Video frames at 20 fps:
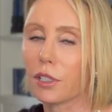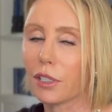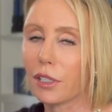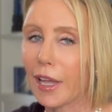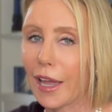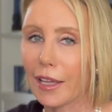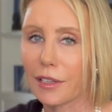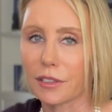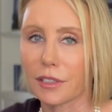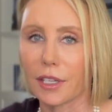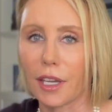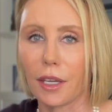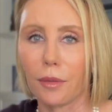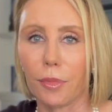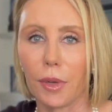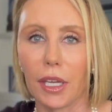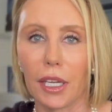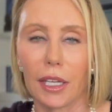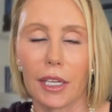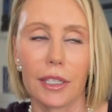the
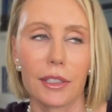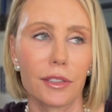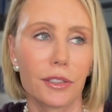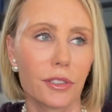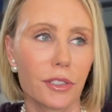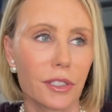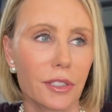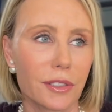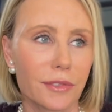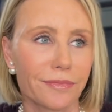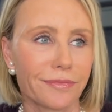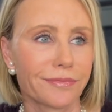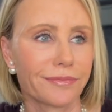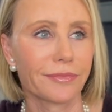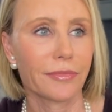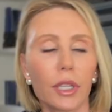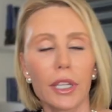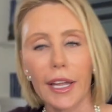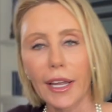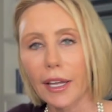landscaping. It's just
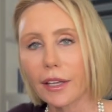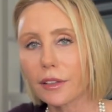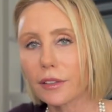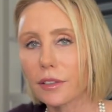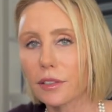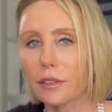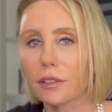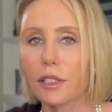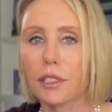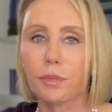plants,